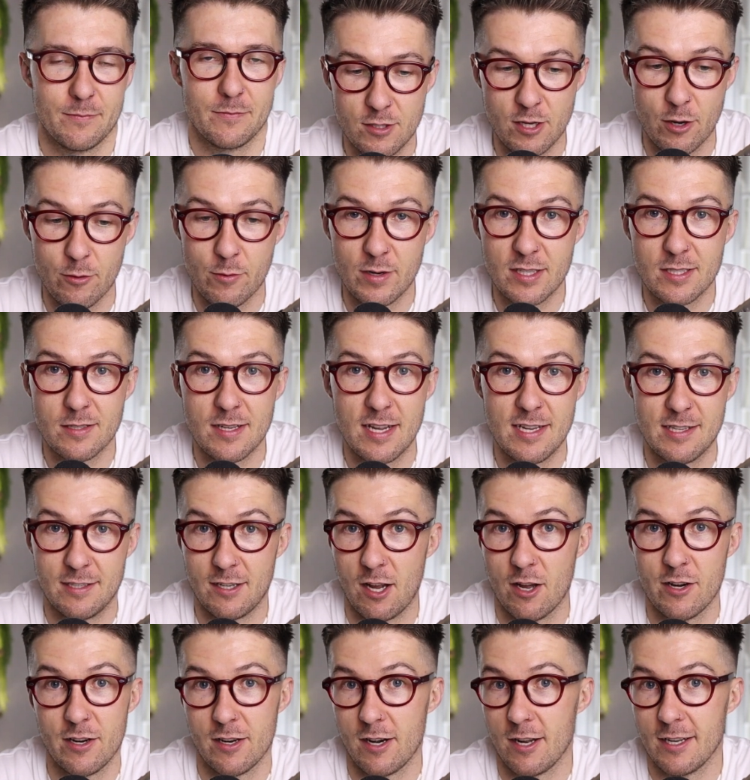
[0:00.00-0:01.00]
So it's
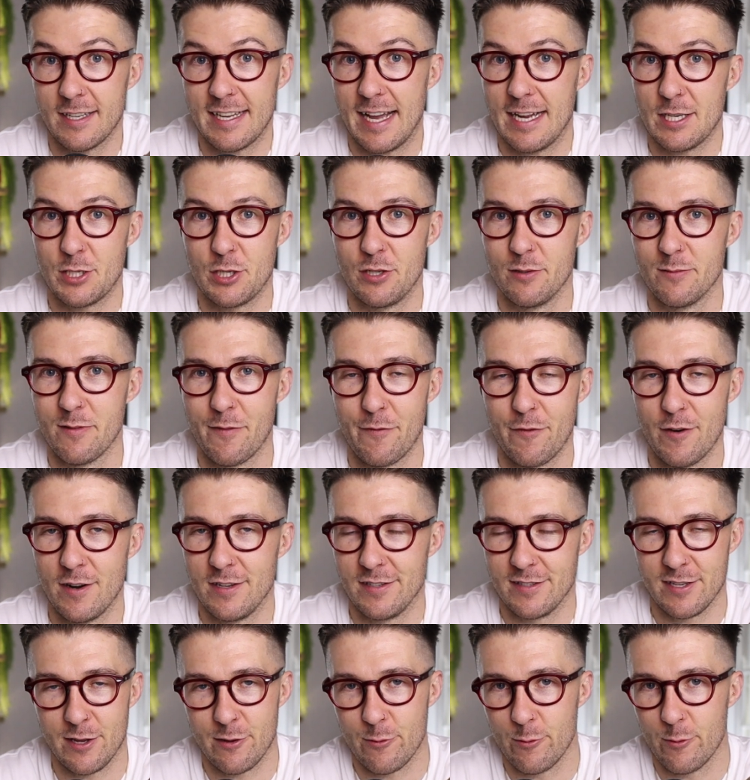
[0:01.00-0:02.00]
kind of like catching up with
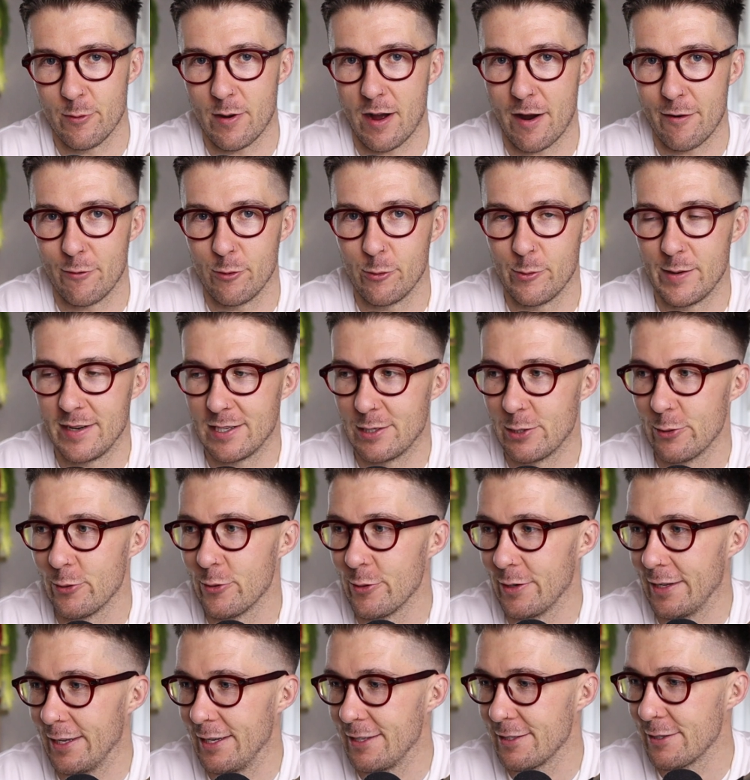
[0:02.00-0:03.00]
friends, so you are always
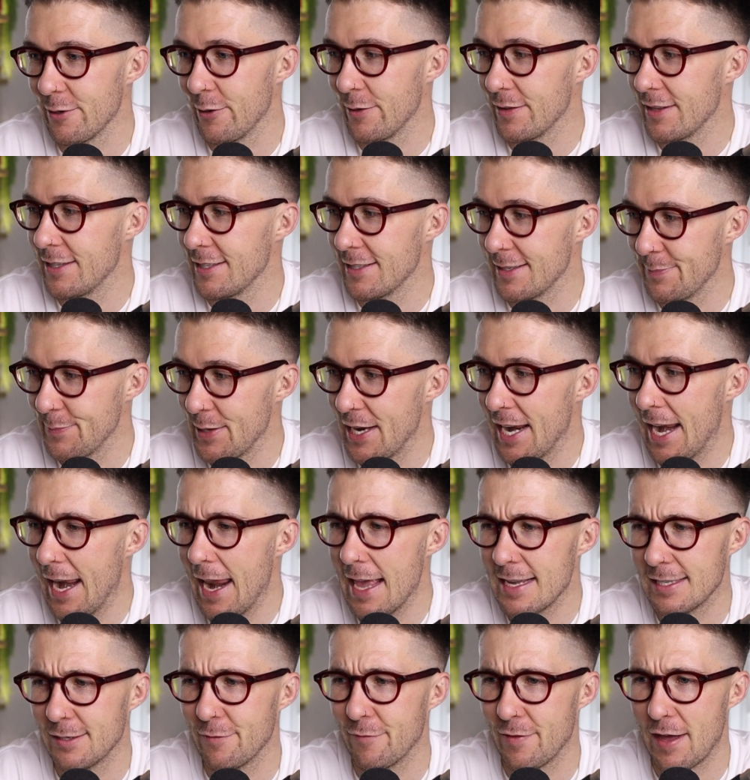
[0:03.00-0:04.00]
talking. So there's been
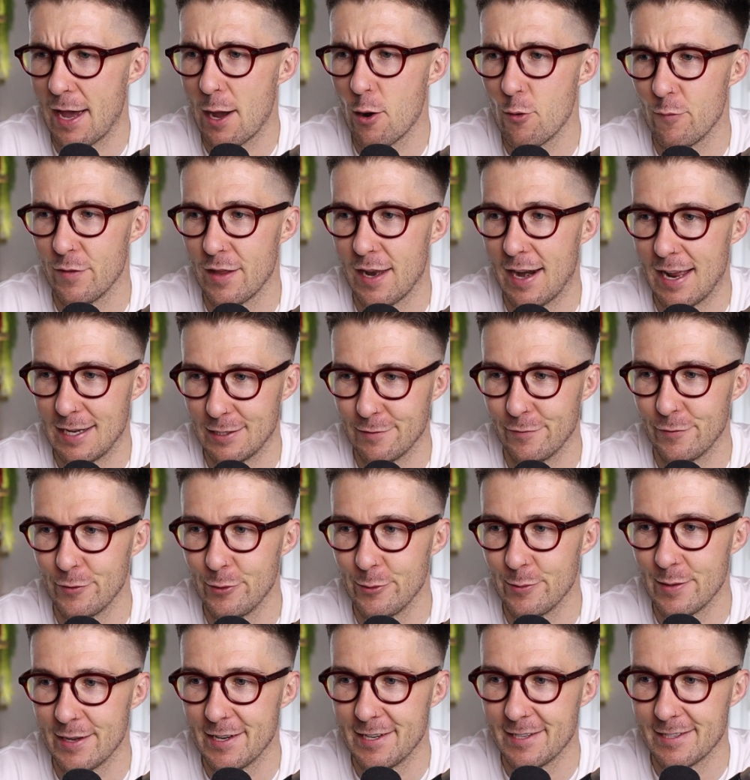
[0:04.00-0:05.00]
less of that over the last few
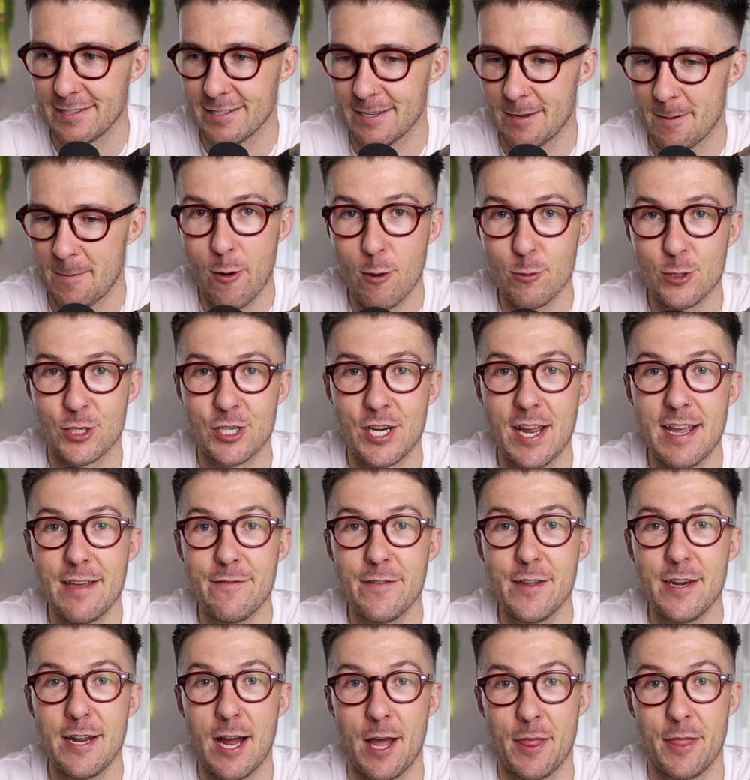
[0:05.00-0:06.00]
years. While
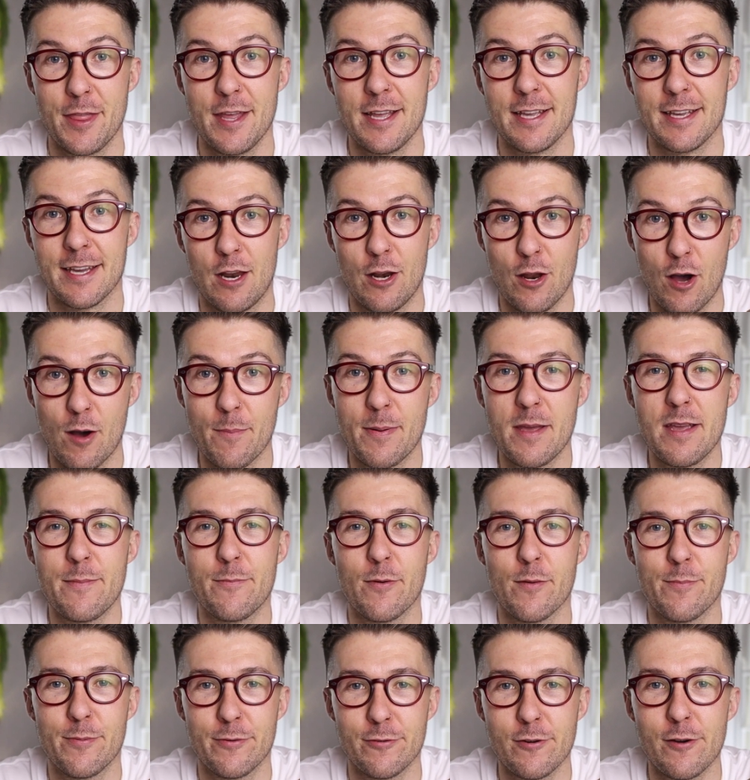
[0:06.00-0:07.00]
shaving, I think a lot of
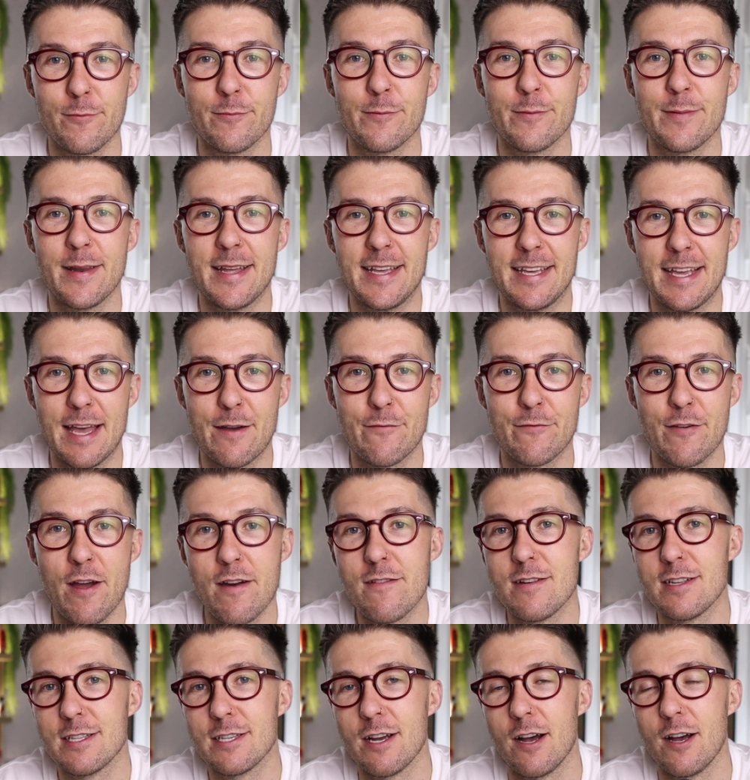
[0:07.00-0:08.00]
people probably get
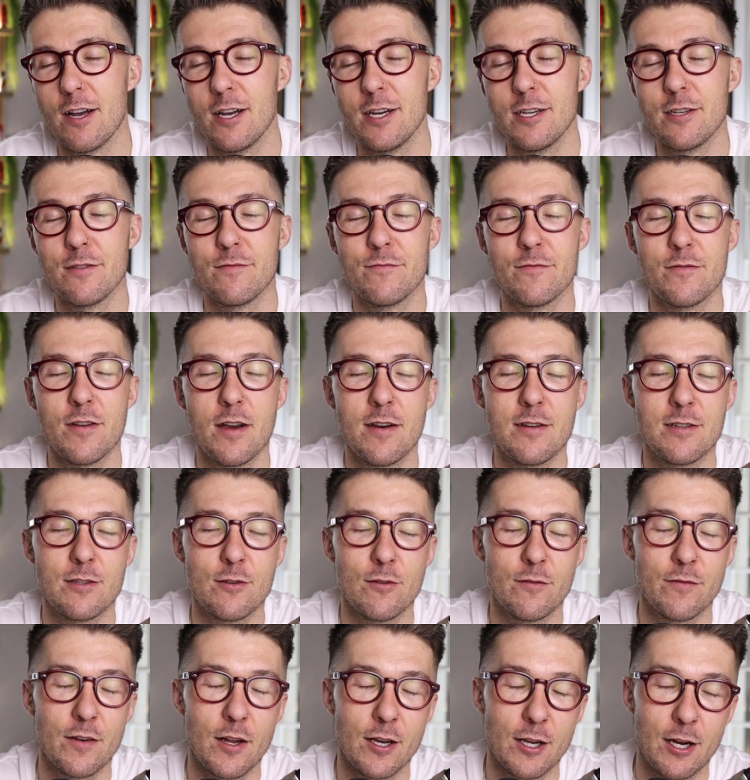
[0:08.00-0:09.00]
very tired and very
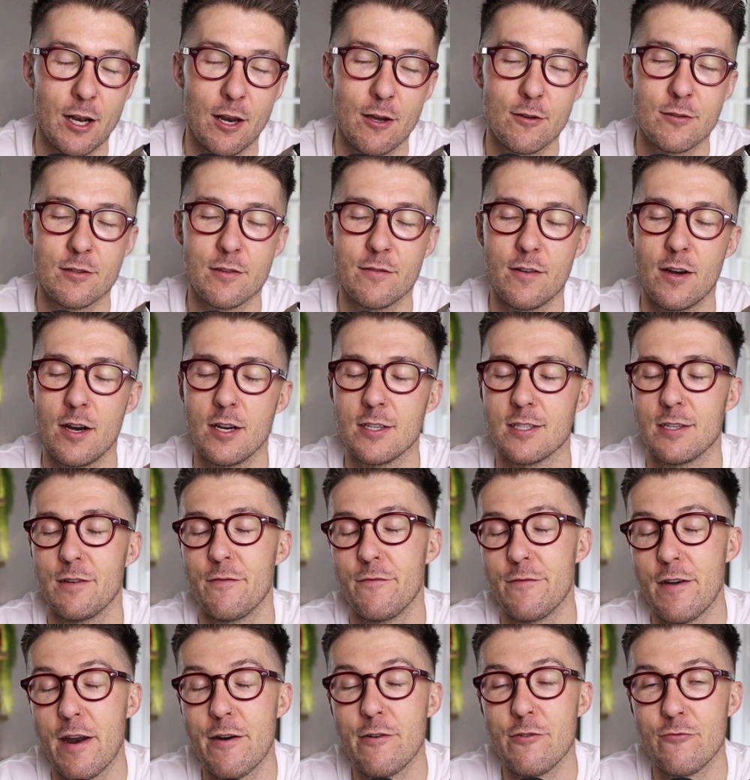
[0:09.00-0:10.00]
sort of like close their eyes and are
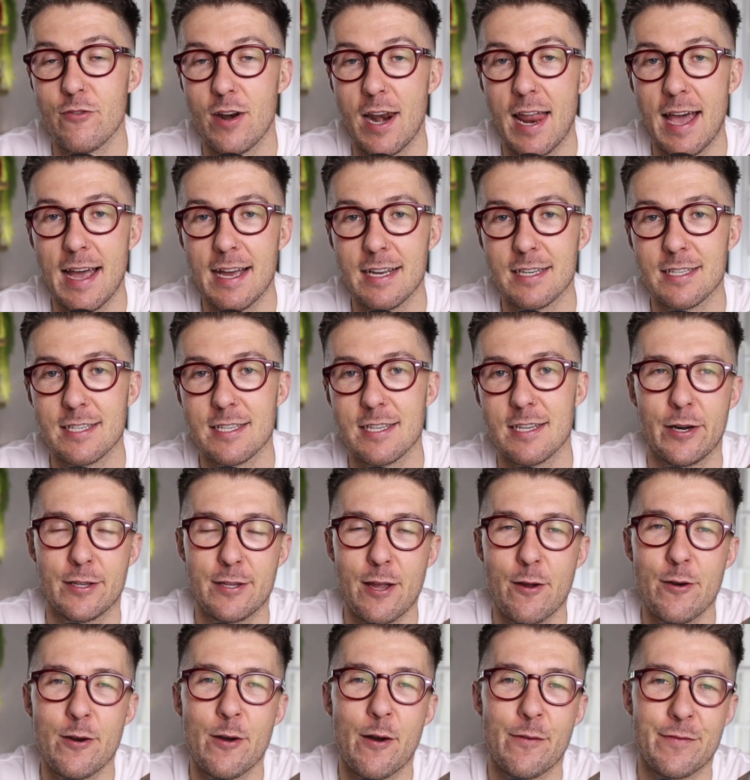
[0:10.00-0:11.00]
very relaxed. But I
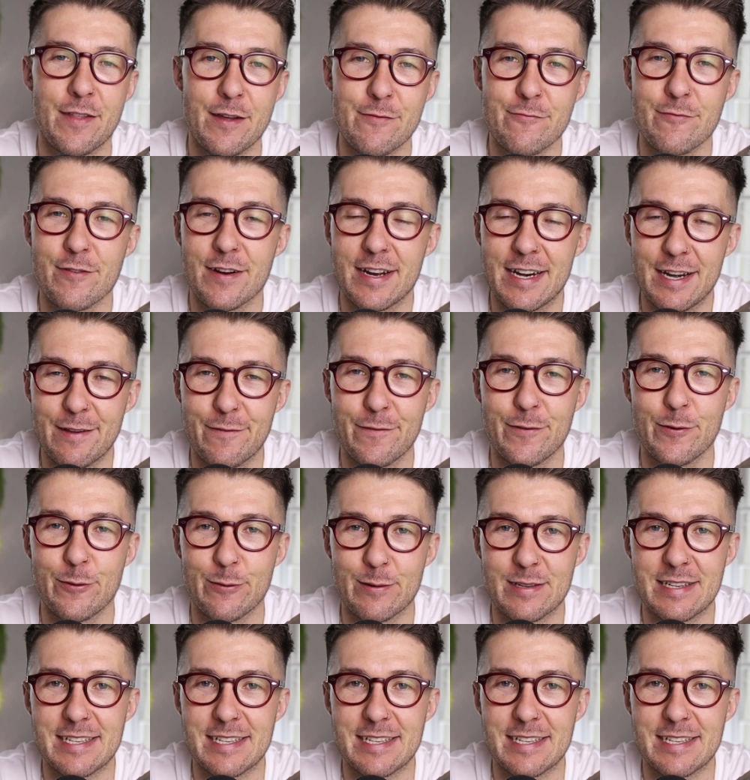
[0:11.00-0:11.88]
don't know if they really fall